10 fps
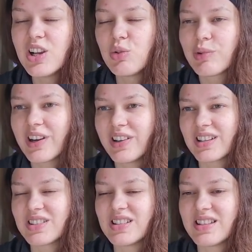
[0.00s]
product
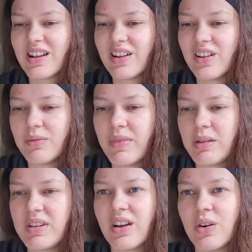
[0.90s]
to sell
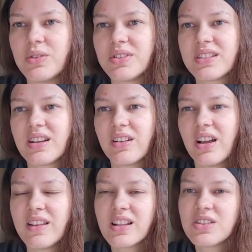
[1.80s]
maybe at wholesale, and
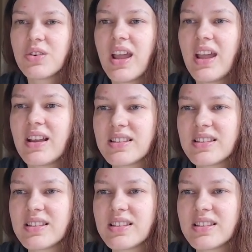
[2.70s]
that's okay.